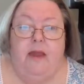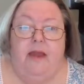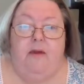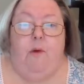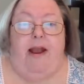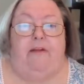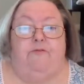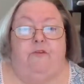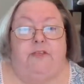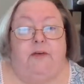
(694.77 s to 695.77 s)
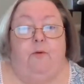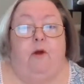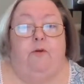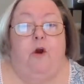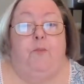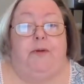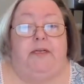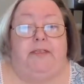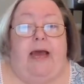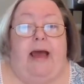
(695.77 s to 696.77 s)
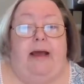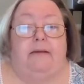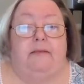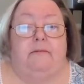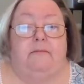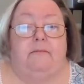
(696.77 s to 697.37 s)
He waited for Zero to open his eyes.